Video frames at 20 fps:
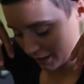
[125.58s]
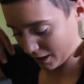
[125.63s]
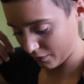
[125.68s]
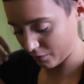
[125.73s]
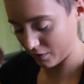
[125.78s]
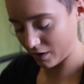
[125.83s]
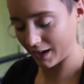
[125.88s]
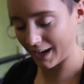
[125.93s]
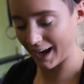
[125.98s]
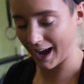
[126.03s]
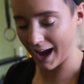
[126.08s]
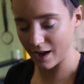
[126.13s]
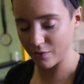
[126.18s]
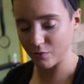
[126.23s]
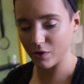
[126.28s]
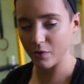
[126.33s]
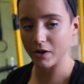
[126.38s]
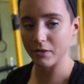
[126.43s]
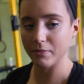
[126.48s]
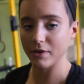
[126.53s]
Okay?
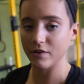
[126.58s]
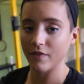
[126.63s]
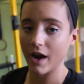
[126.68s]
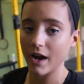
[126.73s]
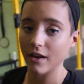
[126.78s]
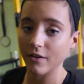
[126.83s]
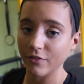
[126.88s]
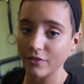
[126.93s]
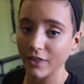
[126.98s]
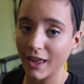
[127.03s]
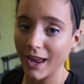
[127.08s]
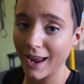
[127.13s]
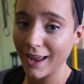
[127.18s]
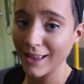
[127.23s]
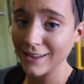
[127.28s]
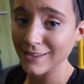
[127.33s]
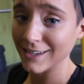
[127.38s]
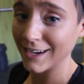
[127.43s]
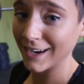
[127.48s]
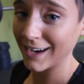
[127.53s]
We want to be ready for the
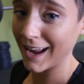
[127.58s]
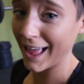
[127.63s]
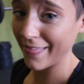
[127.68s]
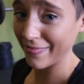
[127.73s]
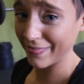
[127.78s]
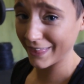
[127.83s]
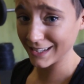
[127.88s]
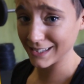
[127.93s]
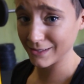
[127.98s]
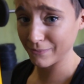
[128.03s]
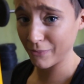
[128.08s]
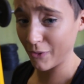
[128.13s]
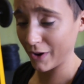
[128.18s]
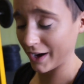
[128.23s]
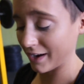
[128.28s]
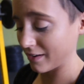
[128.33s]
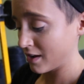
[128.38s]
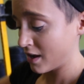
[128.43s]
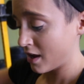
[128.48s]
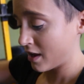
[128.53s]
handstand at this
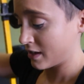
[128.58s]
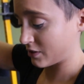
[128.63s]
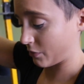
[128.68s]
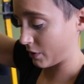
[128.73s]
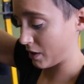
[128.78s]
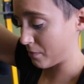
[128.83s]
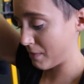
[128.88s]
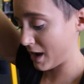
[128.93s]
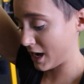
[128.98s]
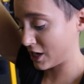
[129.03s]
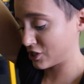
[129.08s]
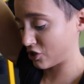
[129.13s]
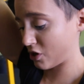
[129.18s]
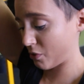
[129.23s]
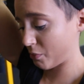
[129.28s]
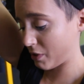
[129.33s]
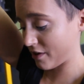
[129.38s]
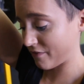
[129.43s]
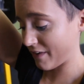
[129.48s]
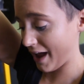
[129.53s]
point. So we're going to make
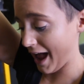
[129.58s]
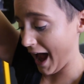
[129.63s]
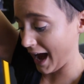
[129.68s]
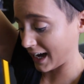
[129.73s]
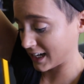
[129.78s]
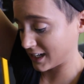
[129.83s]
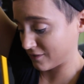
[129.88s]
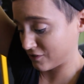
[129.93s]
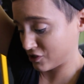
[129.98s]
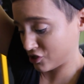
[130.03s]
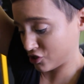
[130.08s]
sure we have active